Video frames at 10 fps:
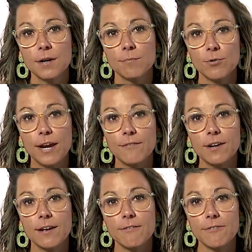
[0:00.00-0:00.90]
Brave
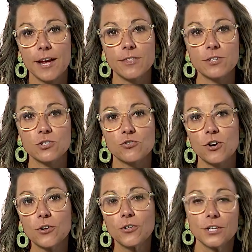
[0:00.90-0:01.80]
Enough, and The
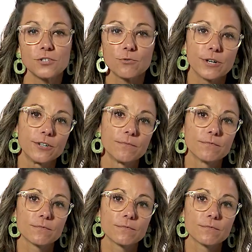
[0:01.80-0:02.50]
Struggle is Real.